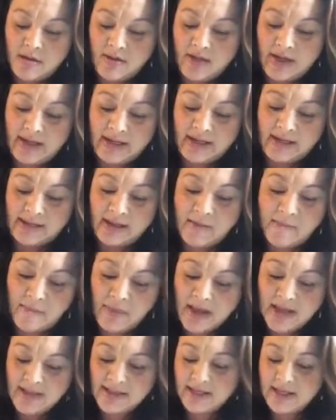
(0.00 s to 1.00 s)
That is
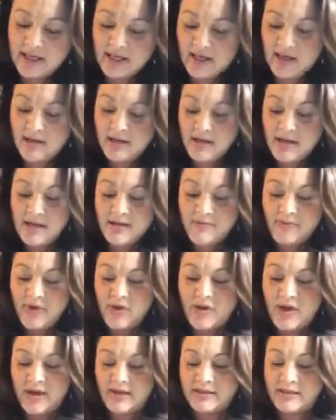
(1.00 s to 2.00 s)
amazing.
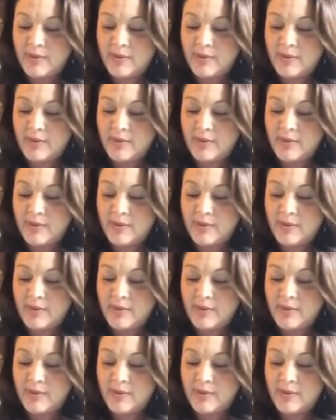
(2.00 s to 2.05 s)
Okay,